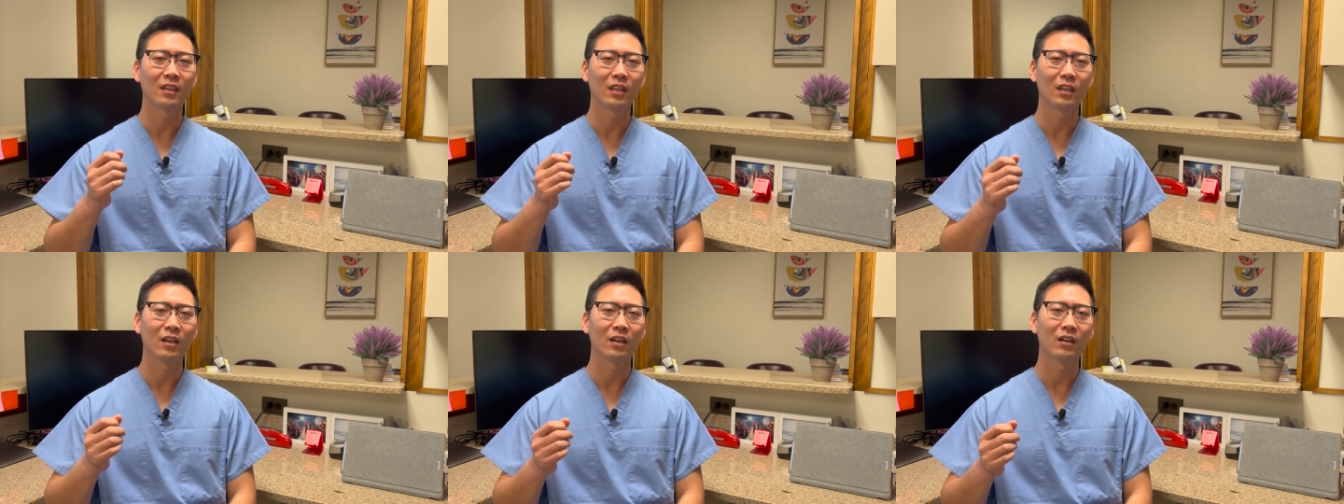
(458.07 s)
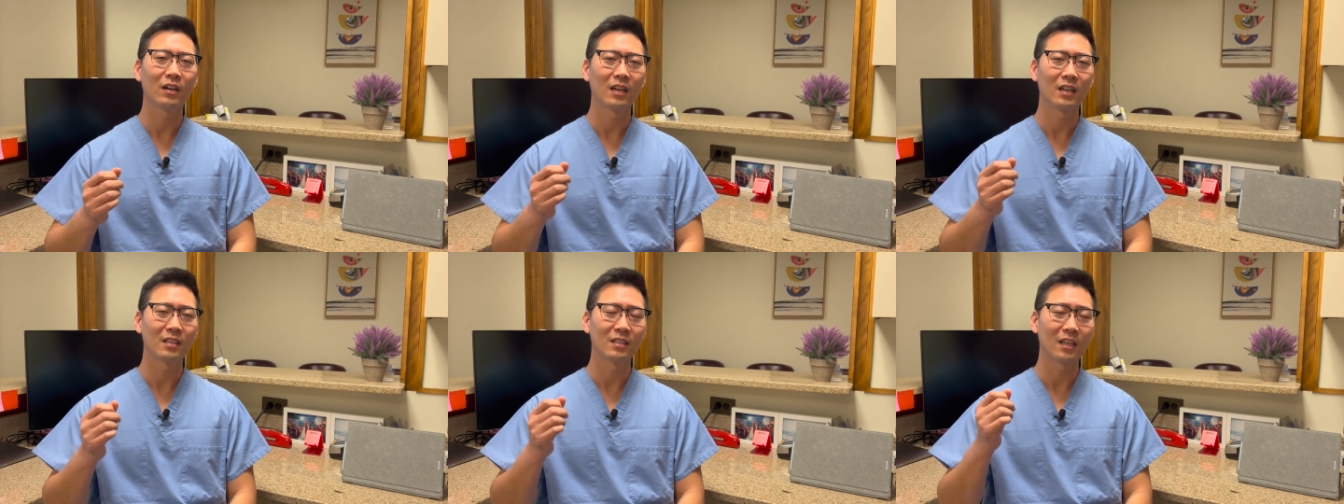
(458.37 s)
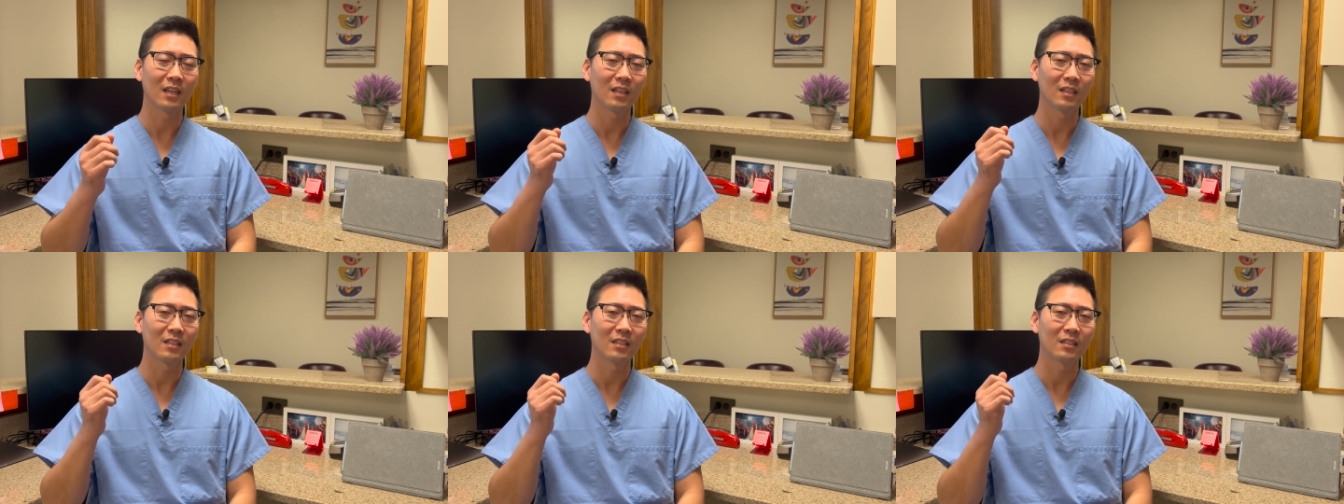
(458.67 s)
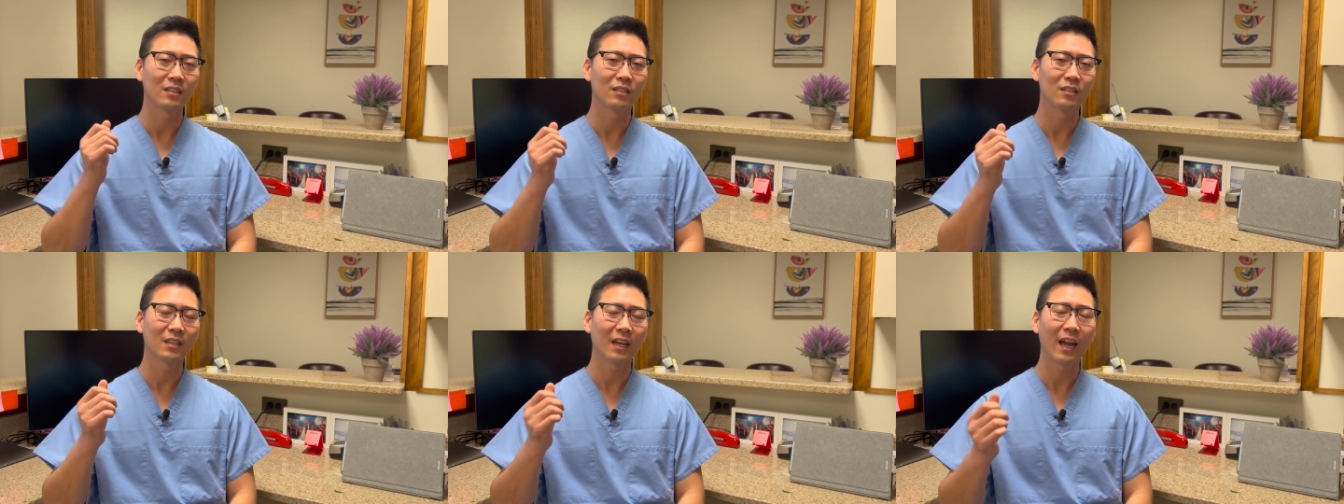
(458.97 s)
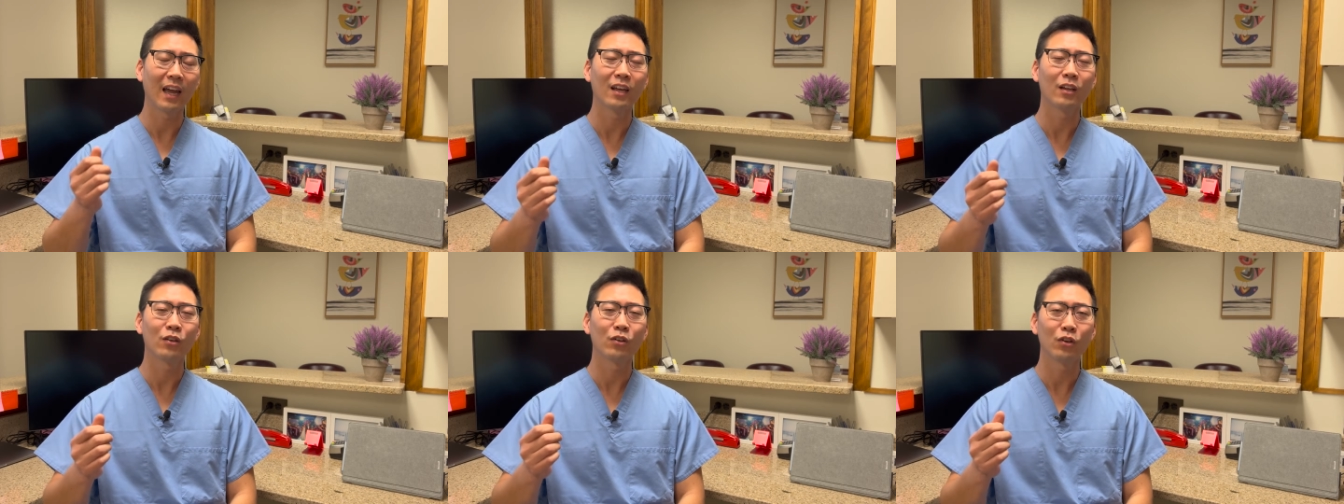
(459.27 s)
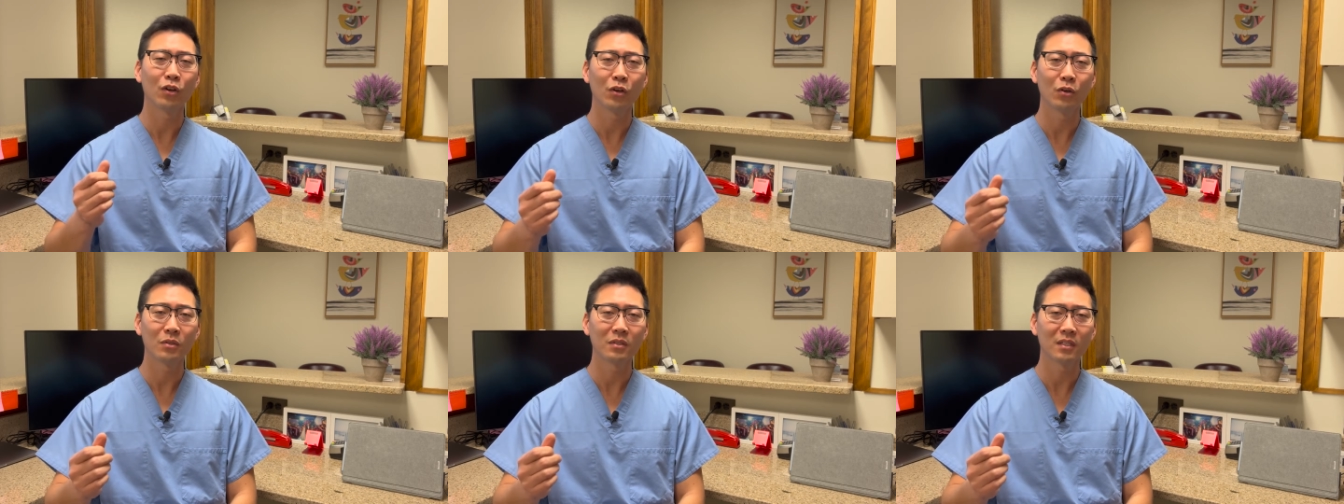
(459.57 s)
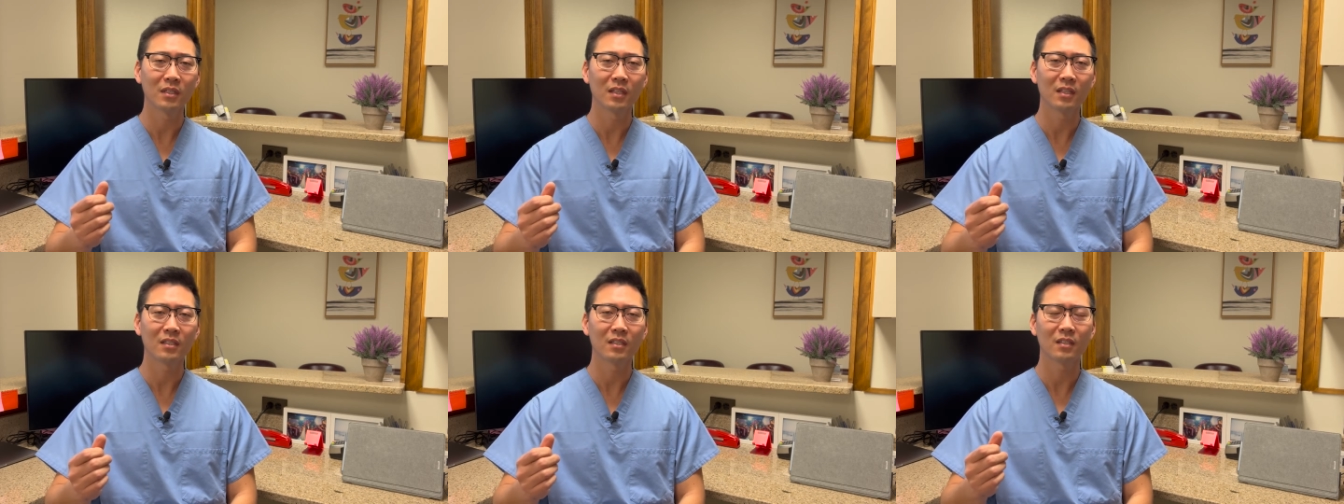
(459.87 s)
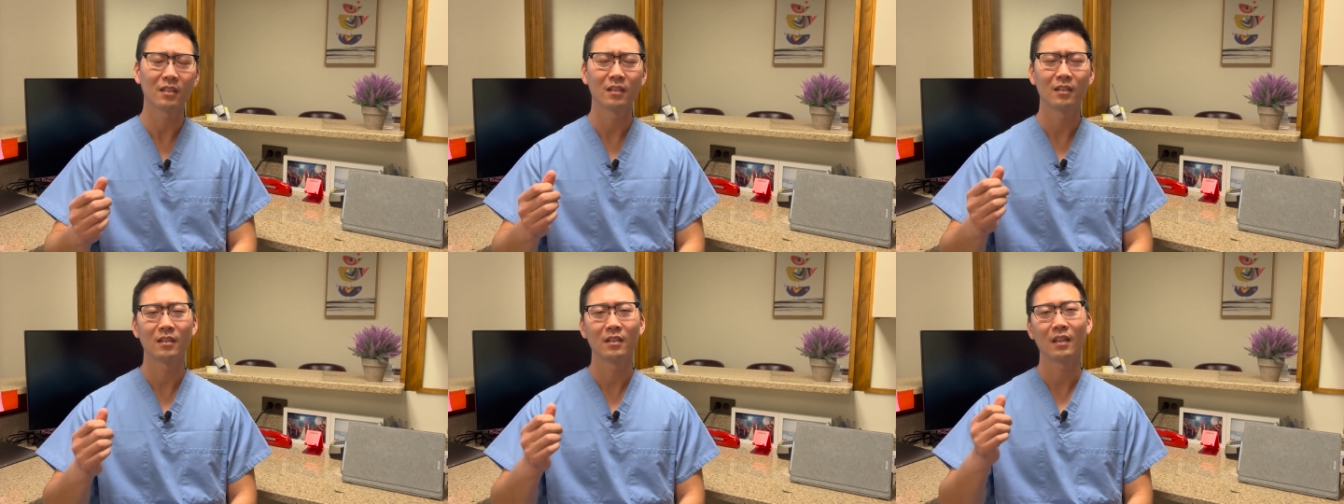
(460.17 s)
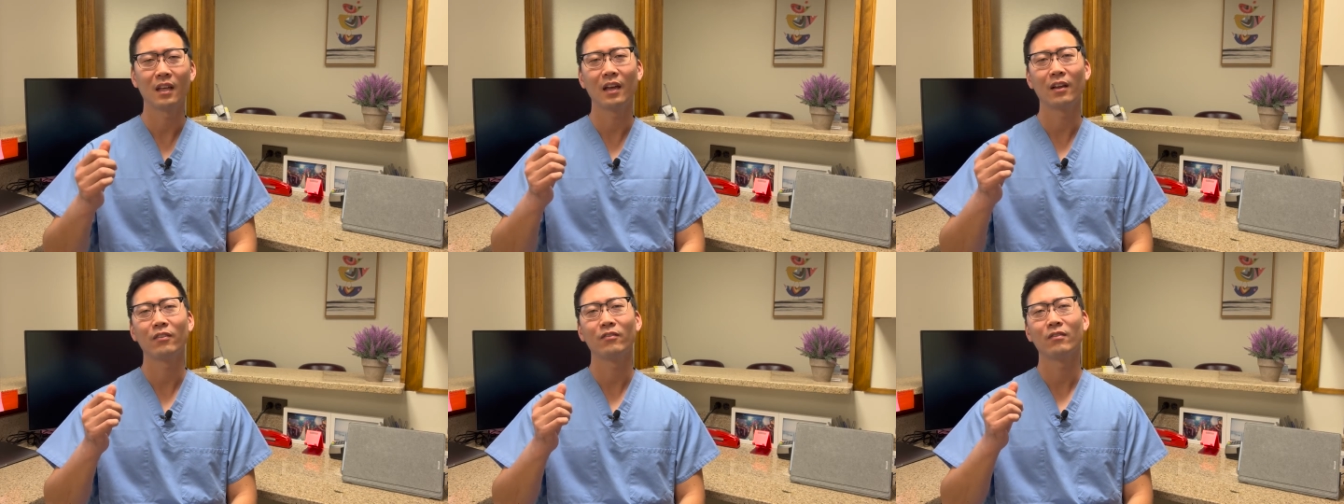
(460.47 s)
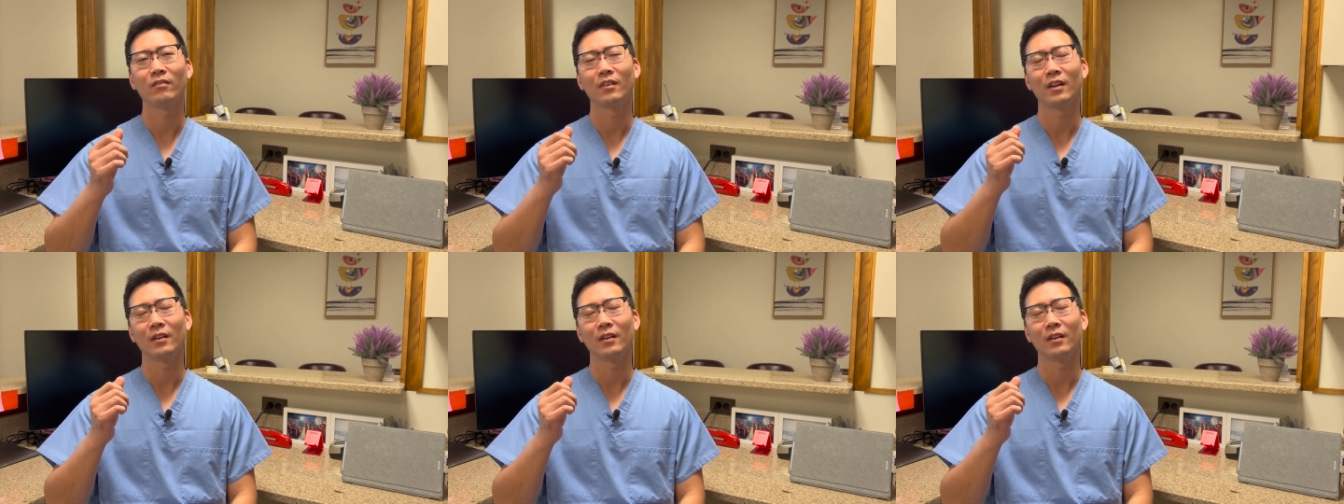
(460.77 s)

there is a diagnosis that